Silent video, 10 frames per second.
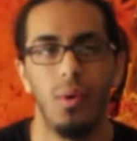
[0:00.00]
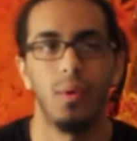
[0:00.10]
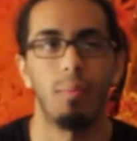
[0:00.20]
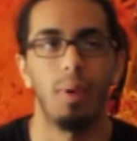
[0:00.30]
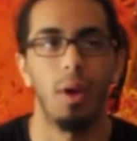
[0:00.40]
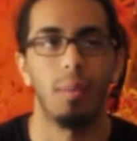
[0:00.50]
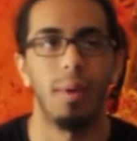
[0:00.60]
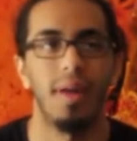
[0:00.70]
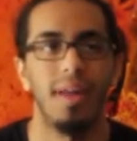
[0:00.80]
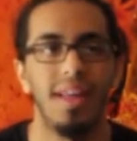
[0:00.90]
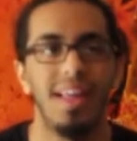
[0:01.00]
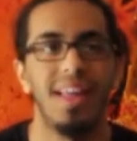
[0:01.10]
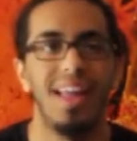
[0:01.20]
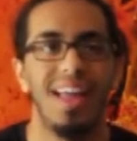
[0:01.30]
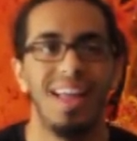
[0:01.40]
What a power bomb!
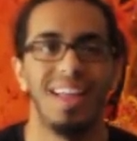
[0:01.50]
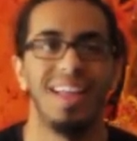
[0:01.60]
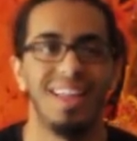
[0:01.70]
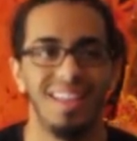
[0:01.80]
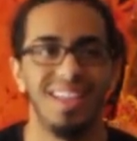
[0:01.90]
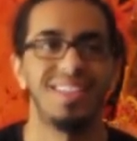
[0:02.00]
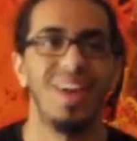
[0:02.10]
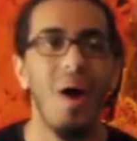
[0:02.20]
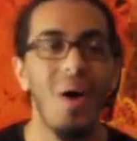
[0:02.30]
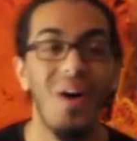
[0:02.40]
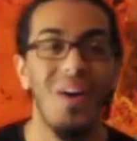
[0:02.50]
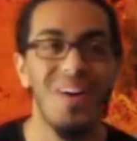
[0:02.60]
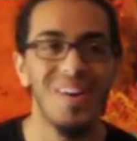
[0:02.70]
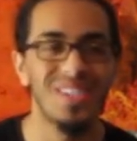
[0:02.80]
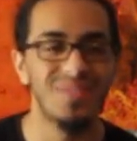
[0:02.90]
Let's
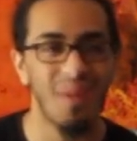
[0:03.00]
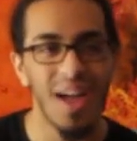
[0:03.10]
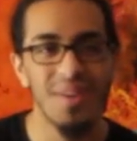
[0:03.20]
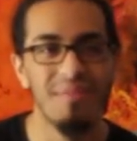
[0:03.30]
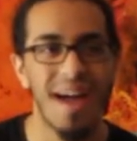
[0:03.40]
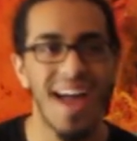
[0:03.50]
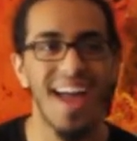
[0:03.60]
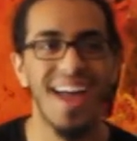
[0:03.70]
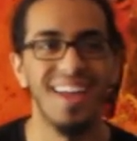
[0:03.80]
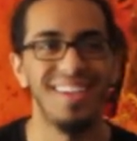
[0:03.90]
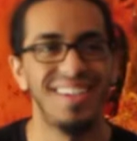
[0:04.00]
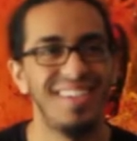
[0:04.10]
go, Spider-Man!